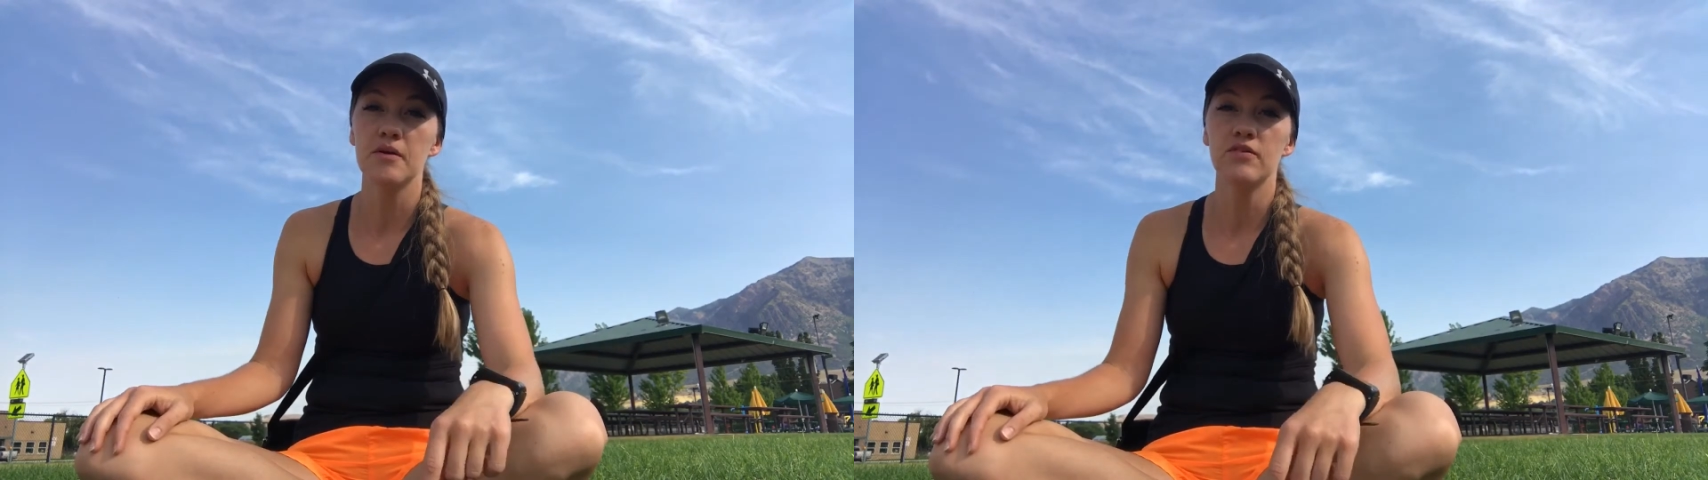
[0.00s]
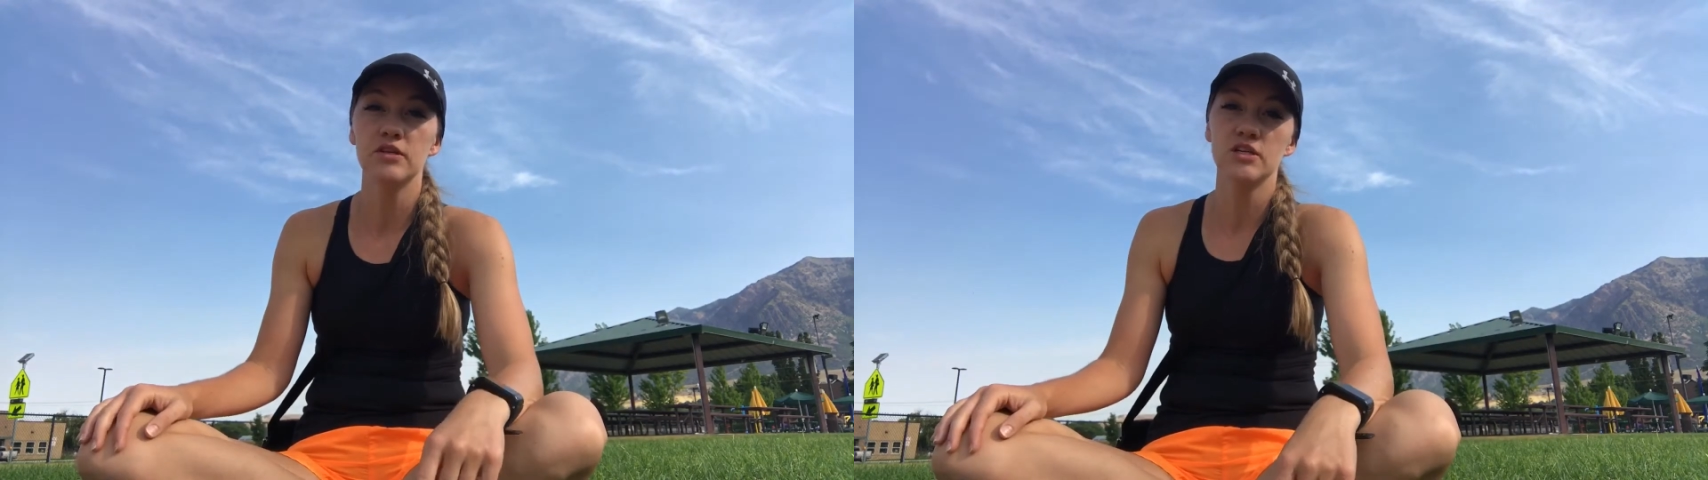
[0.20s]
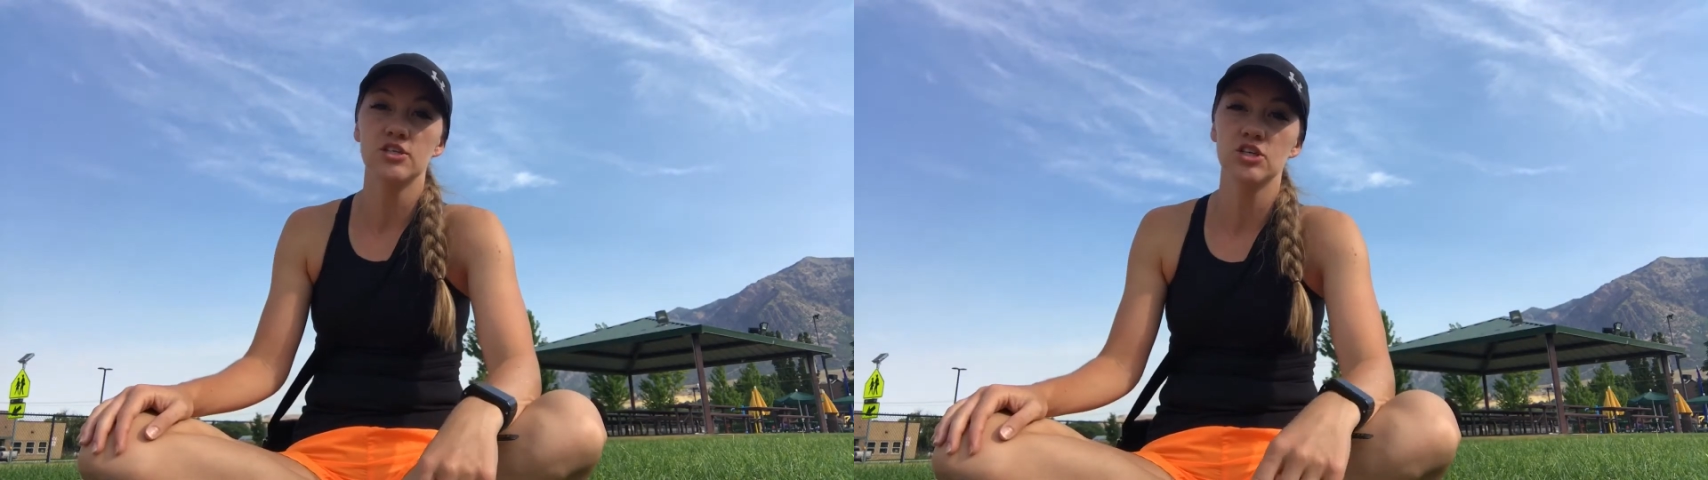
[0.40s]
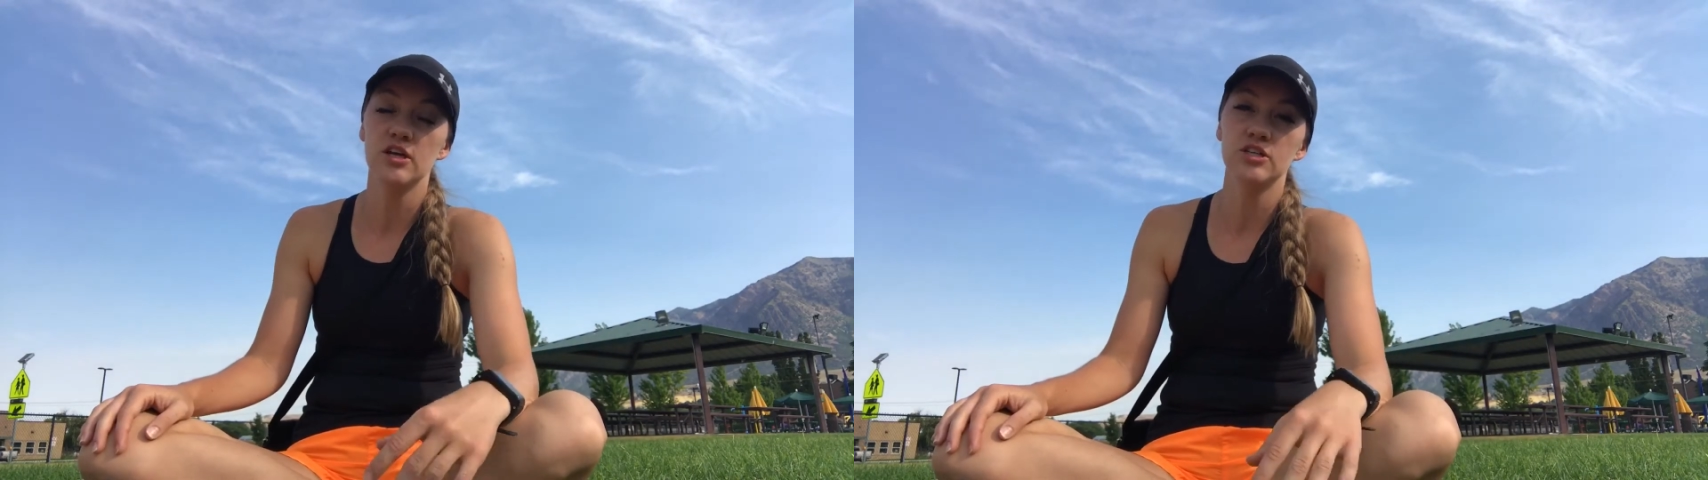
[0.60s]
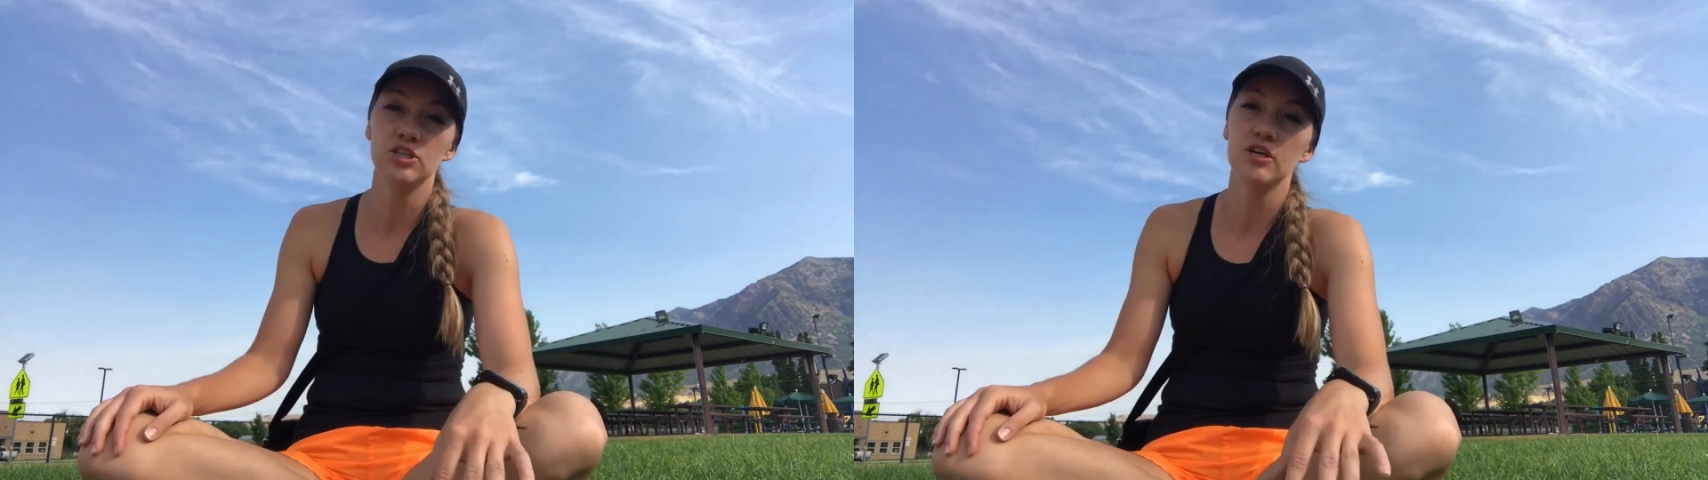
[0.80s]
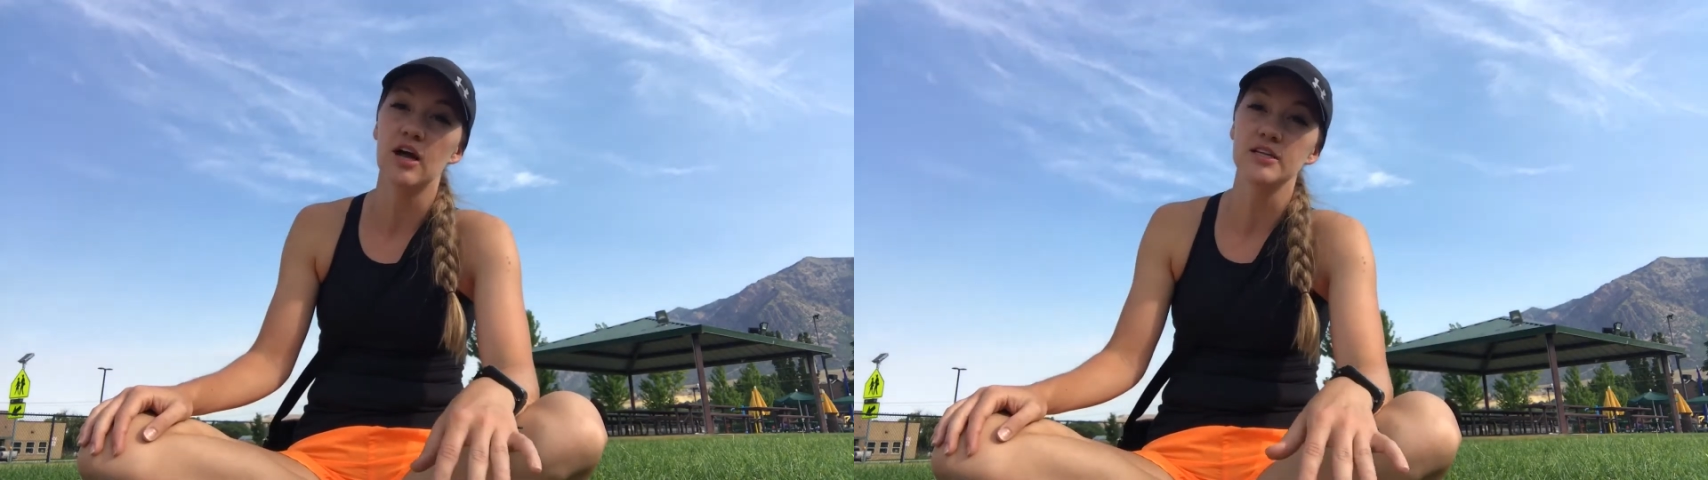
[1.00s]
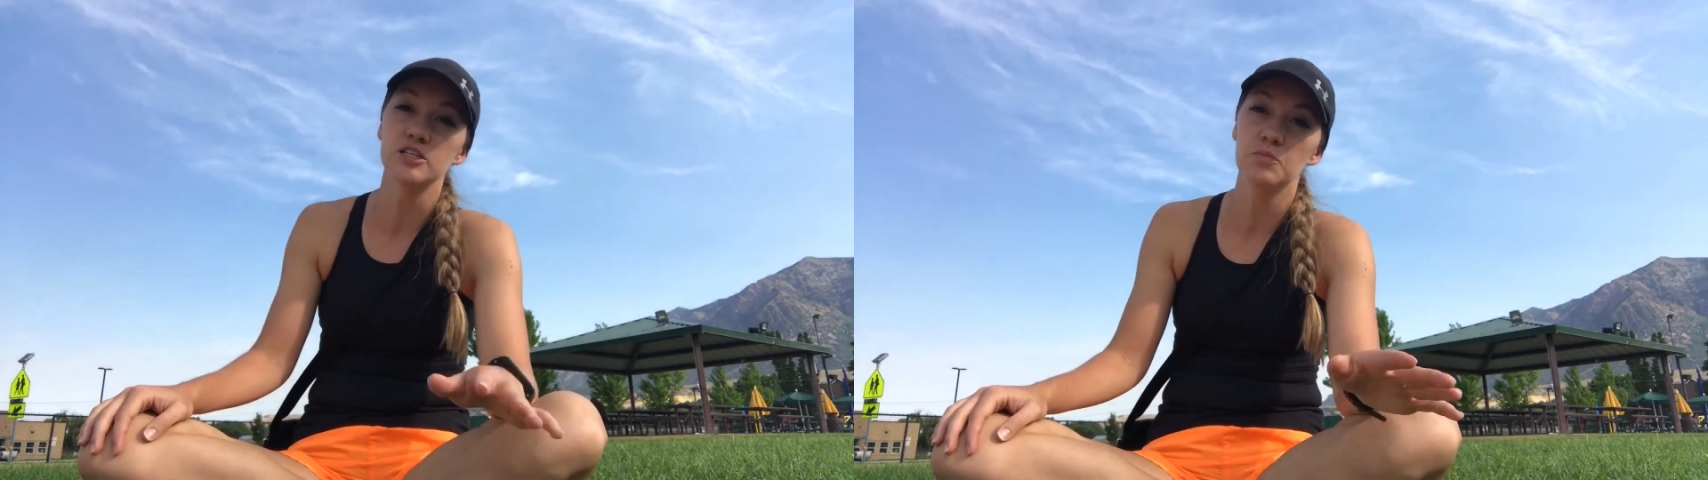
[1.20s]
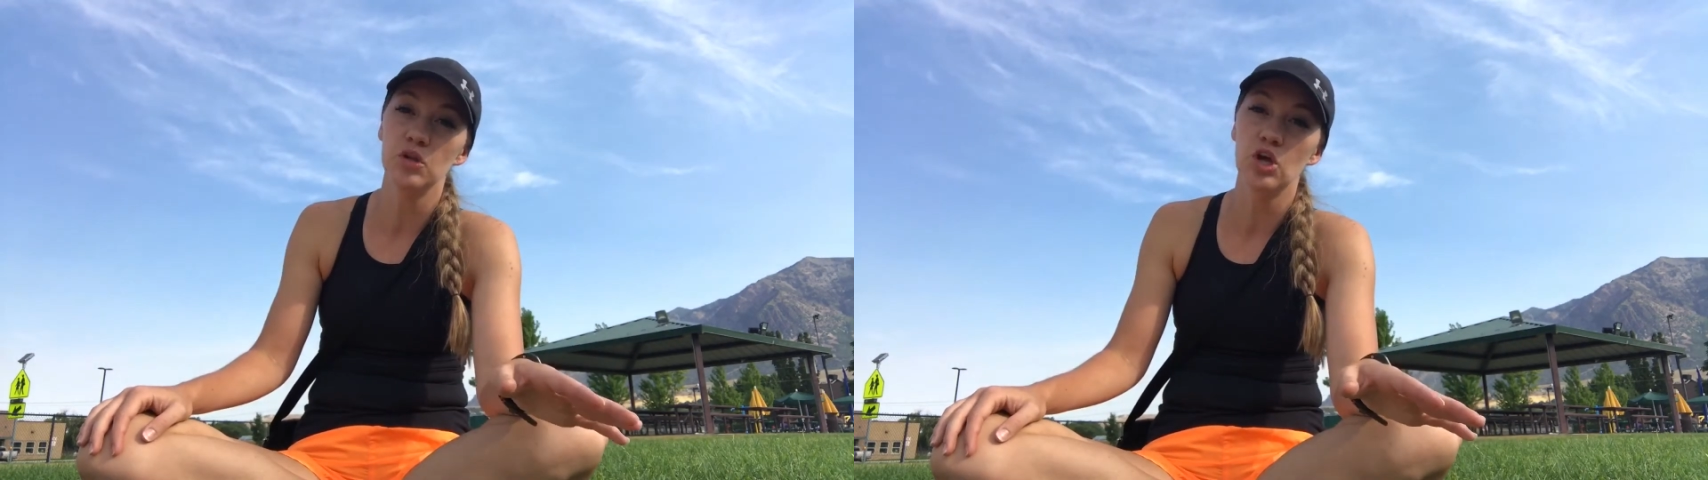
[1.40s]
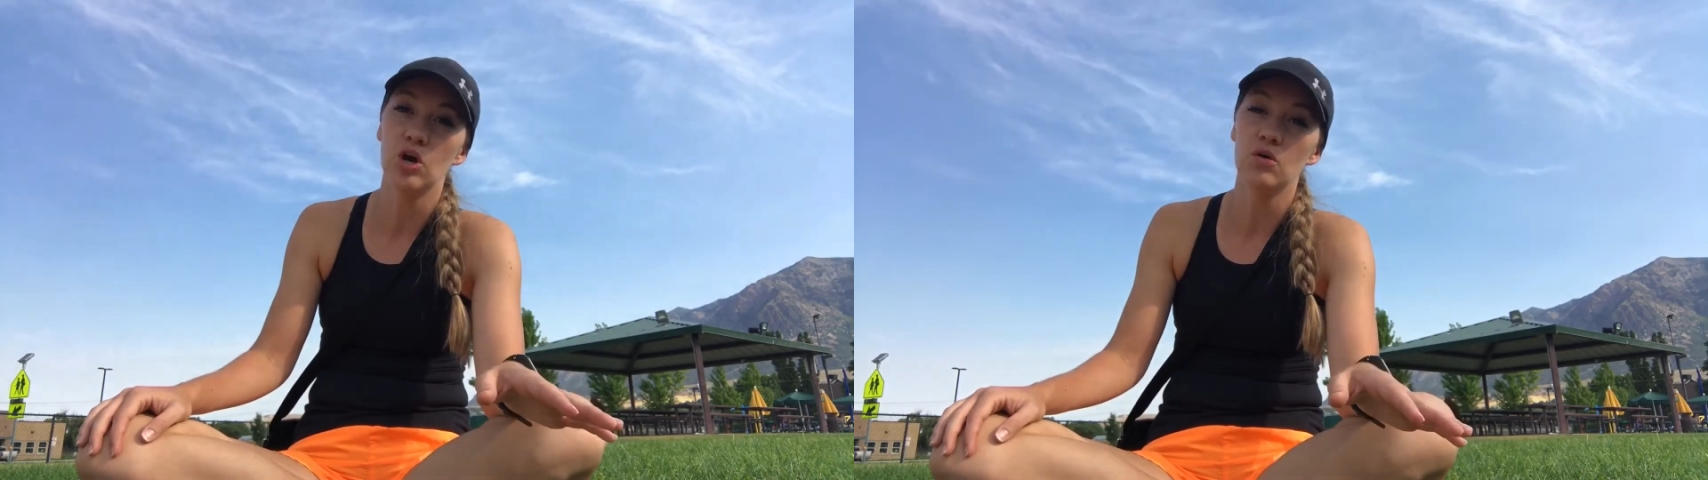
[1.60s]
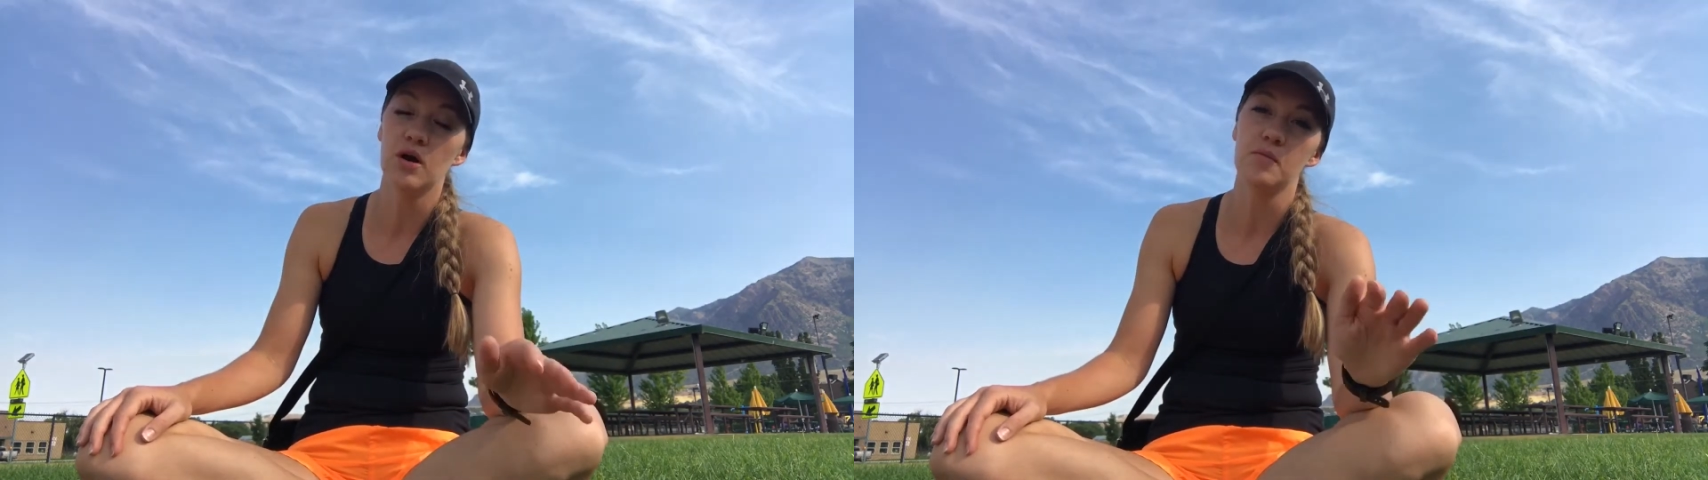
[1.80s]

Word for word: my fitness education classes below.